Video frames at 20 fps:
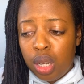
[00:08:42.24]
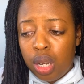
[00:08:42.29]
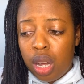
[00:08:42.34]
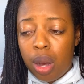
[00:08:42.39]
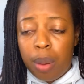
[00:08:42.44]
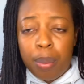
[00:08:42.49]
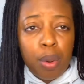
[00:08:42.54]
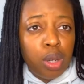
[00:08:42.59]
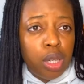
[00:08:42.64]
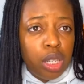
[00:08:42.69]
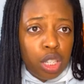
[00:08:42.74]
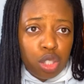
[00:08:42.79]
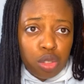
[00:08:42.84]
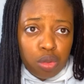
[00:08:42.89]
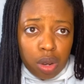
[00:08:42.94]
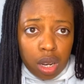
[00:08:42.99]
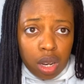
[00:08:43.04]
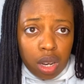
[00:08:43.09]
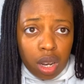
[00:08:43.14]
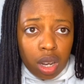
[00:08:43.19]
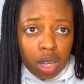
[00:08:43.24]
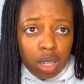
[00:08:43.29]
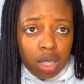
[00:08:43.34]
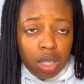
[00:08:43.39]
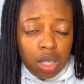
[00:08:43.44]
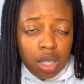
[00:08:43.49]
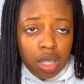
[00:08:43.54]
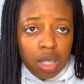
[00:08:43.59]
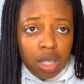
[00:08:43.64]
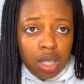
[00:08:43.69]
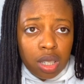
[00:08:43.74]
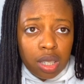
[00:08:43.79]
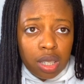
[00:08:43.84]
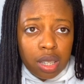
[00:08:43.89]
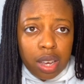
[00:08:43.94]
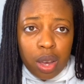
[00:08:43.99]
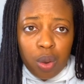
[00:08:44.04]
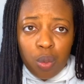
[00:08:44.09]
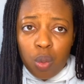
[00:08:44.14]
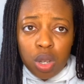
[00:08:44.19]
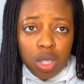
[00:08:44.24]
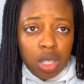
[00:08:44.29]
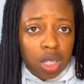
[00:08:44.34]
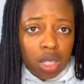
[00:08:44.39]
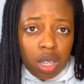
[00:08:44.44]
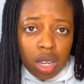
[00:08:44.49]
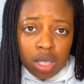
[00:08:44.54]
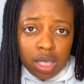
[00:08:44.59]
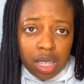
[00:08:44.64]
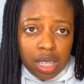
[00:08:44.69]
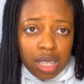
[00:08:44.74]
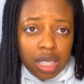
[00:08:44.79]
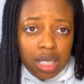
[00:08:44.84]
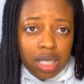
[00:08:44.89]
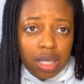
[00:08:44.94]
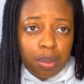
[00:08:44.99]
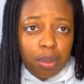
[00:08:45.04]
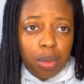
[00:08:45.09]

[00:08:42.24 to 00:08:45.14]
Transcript: a police record. It wasn't on the list,